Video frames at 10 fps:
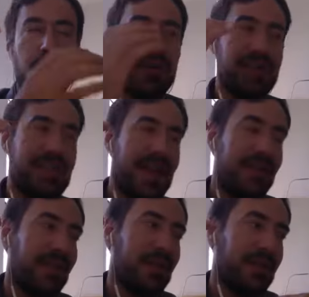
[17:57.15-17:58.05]
what is
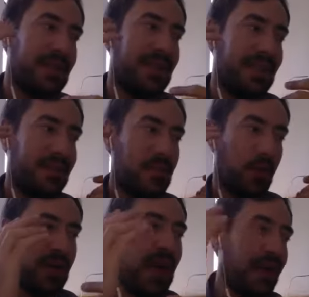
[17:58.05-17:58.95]
that like to get
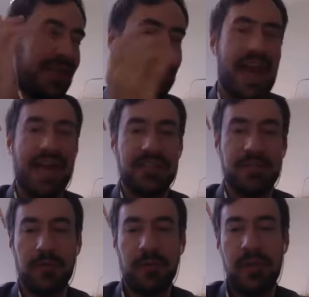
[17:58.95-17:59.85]
nerd out and get
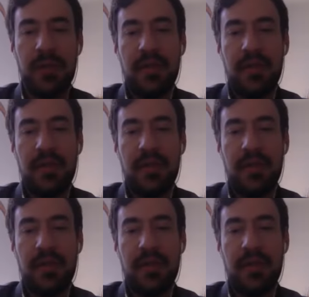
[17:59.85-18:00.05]
tactical